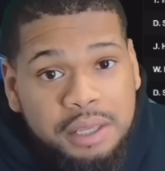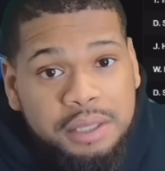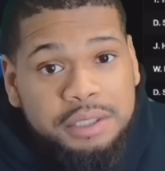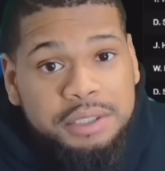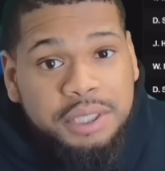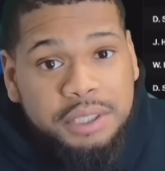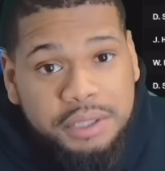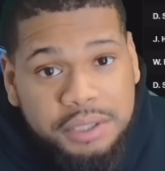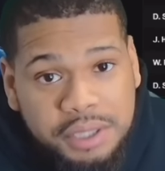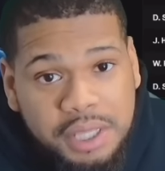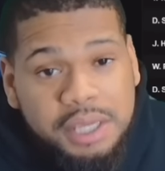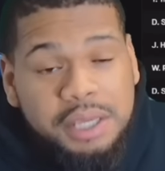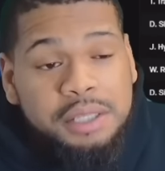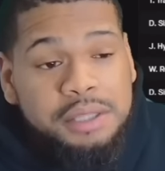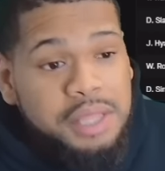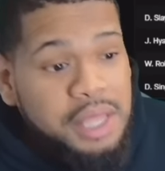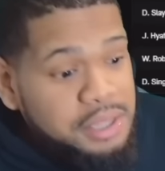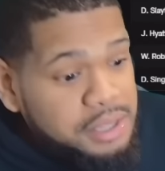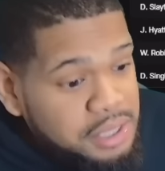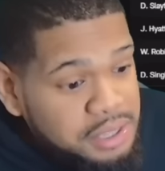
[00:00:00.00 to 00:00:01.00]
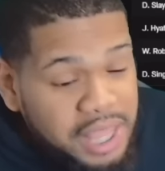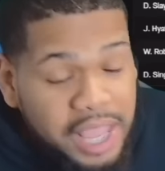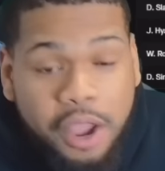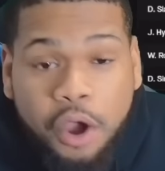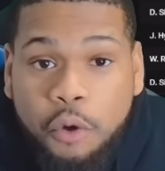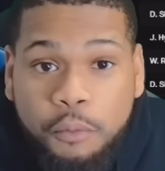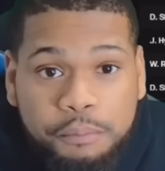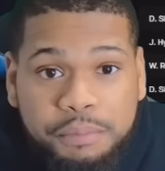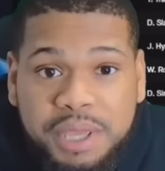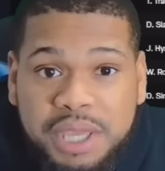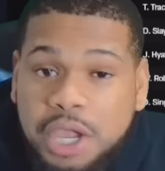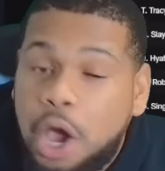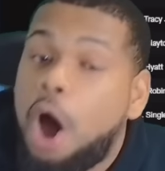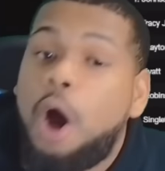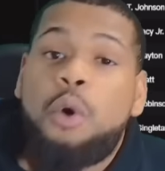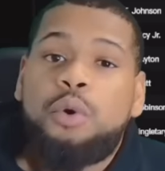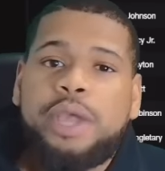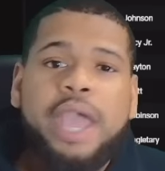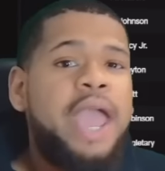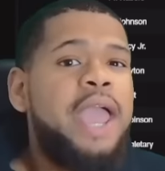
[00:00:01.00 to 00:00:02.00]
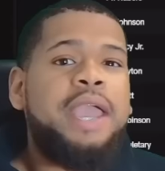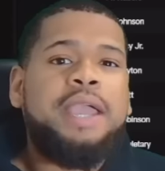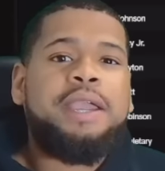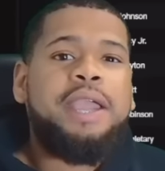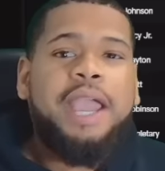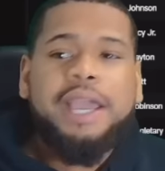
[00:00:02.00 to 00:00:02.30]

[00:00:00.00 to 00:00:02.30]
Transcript: to think that they're going to be okay